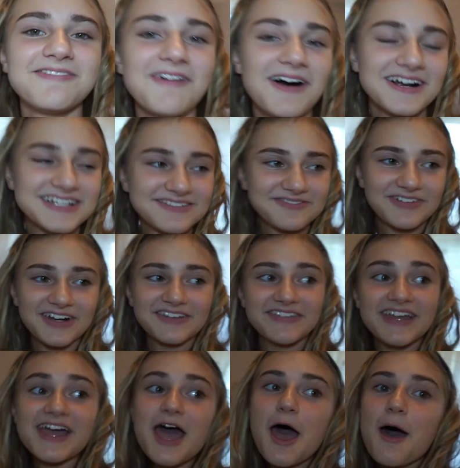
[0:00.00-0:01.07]
walked in front of
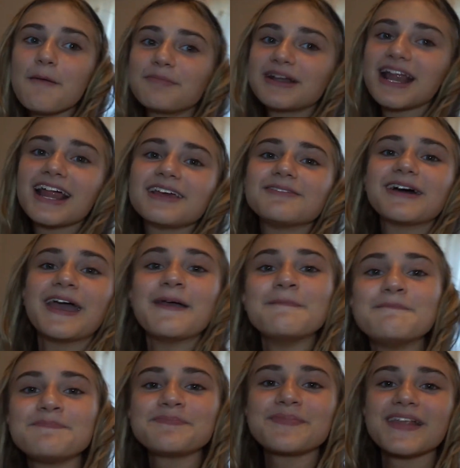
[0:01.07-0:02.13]
it. But anyway,